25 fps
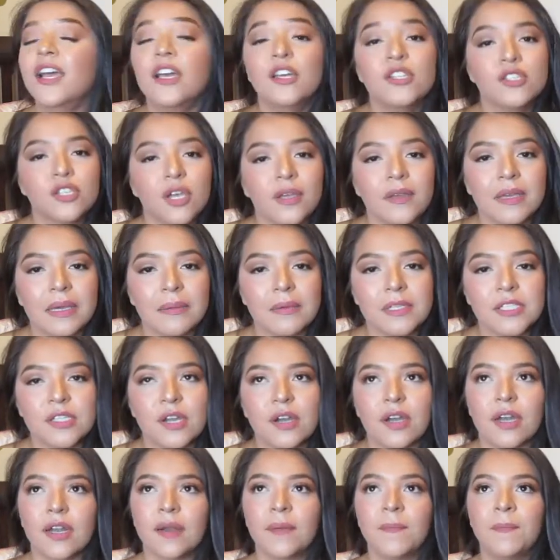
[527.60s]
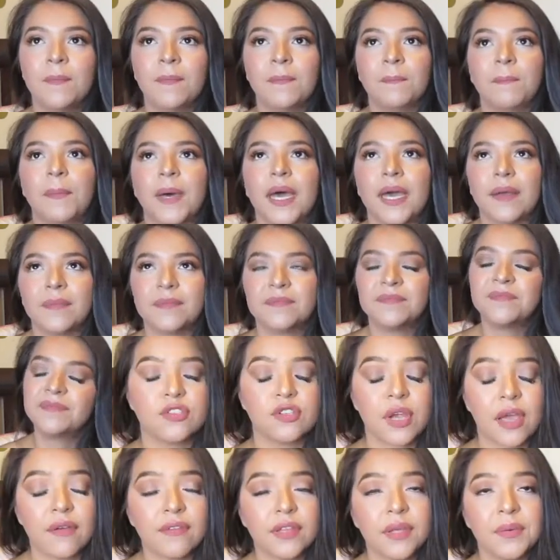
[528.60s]
don't get me started. But
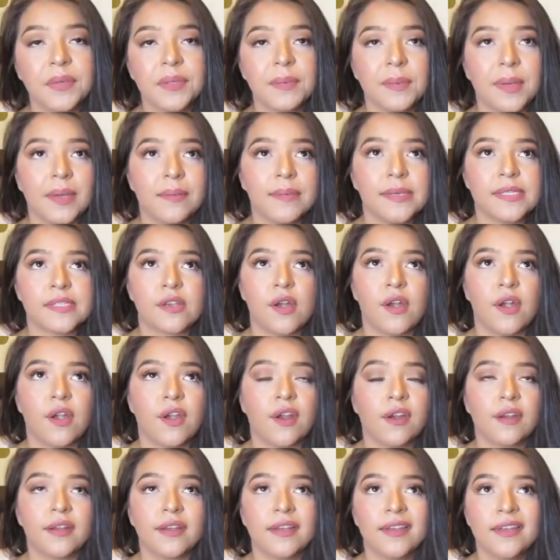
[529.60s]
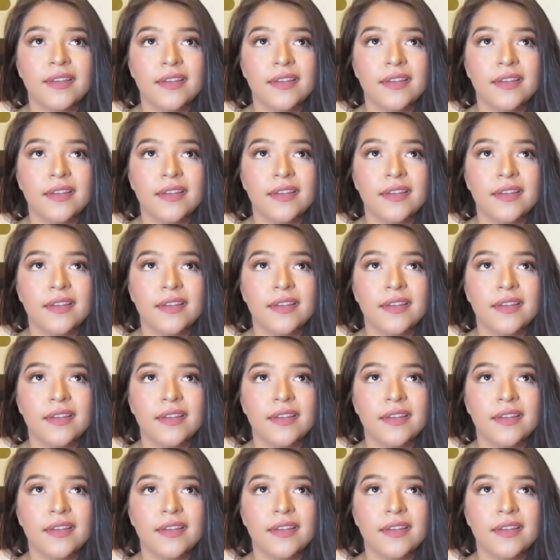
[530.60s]
traveling with a baby's hard.